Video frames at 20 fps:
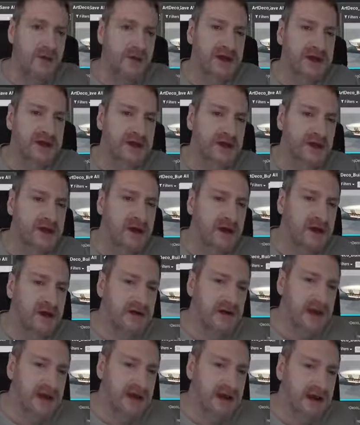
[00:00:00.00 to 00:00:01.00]
But we need a
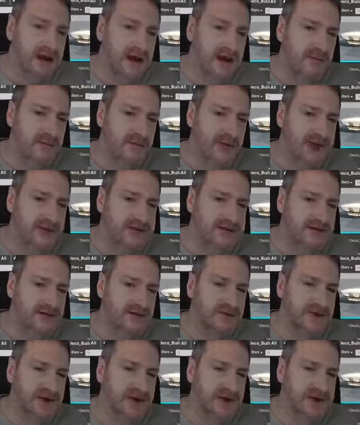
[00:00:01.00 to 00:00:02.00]

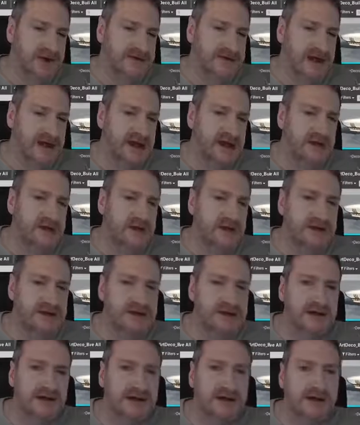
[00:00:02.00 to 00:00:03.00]
pedestal for her to stand
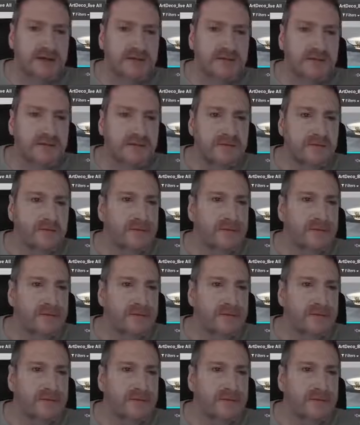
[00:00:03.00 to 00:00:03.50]
on, so